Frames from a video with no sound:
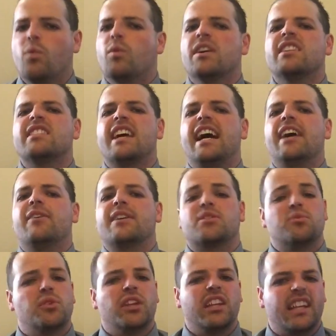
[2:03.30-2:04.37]
What does the
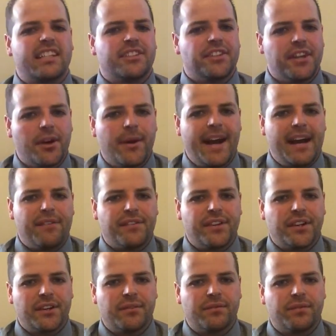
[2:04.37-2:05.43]
IRS really like to go
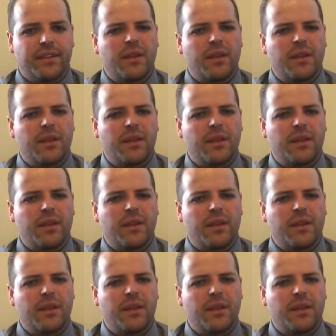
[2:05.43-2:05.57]
after?